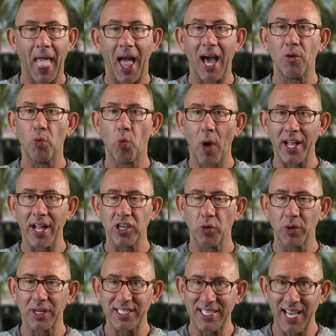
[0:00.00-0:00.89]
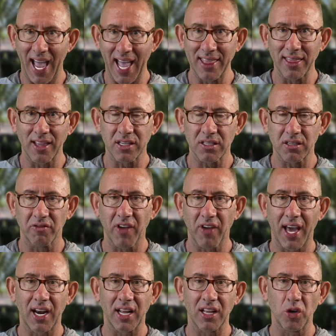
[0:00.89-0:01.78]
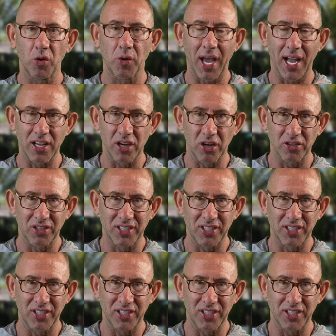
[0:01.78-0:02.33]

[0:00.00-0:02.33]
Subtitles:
And when you attend this event and you get your